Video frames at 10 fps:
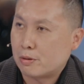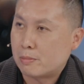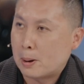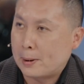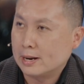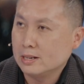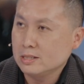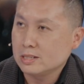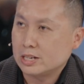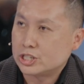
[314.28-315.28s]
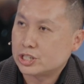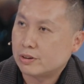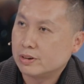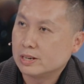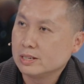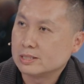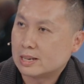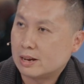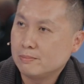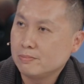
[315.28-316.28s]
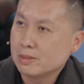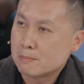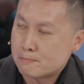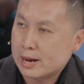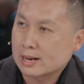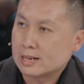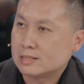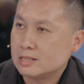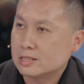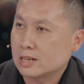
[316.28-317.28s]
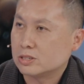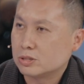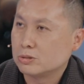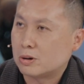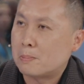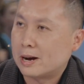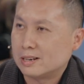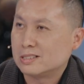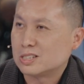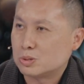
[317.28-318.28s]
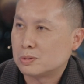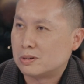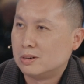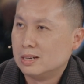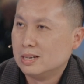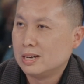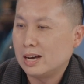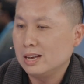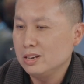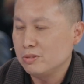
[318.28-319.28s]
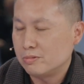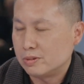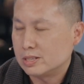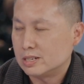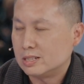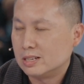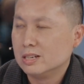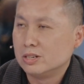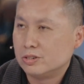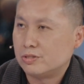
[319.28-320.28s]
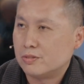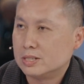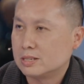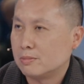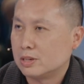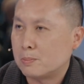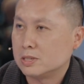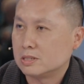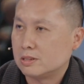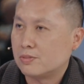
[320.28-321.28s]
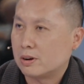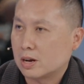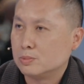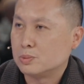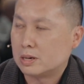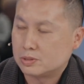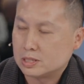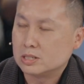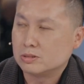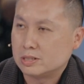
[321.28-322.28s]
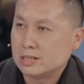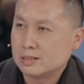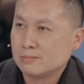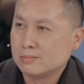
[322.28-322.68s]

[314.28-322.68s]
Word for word: from our partners and sharing them back as insights to our partners as well. And in return, driven some of the positive outcomes that I've seen today.